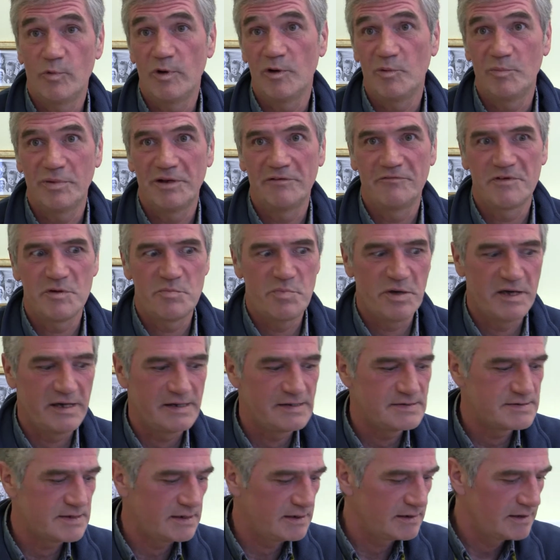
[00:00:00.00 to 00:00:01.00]
will be
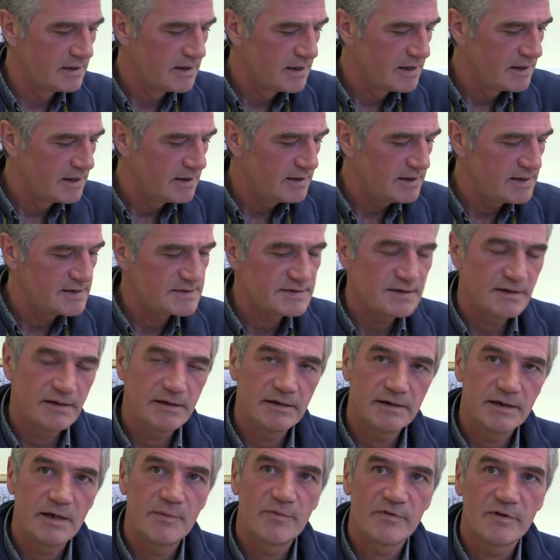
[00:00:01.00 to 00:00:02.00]
repeated, is
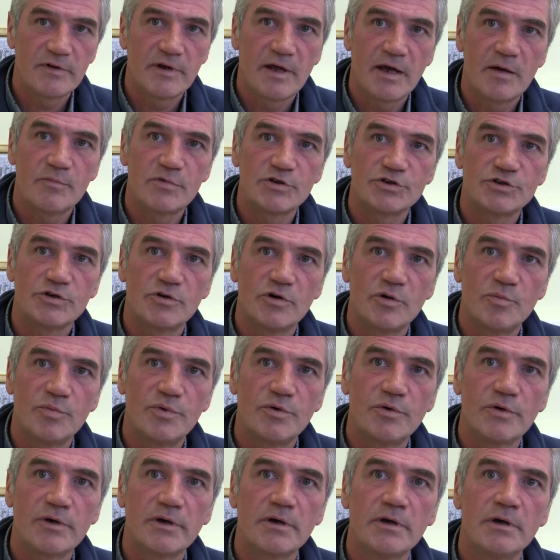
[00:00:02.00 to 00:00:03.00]
the Gibbs and Habershaw
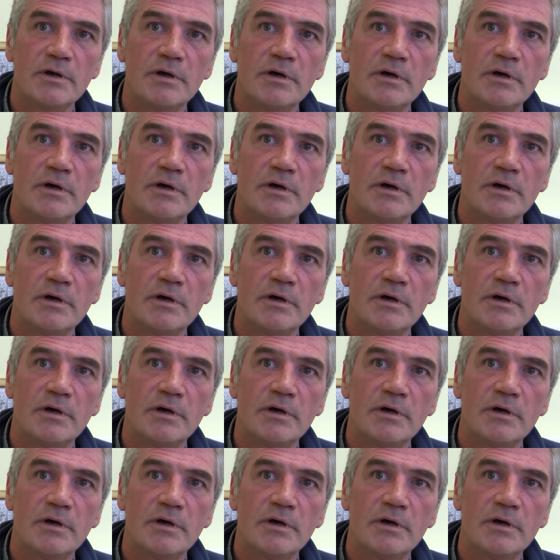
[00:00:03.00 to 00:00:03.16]
book,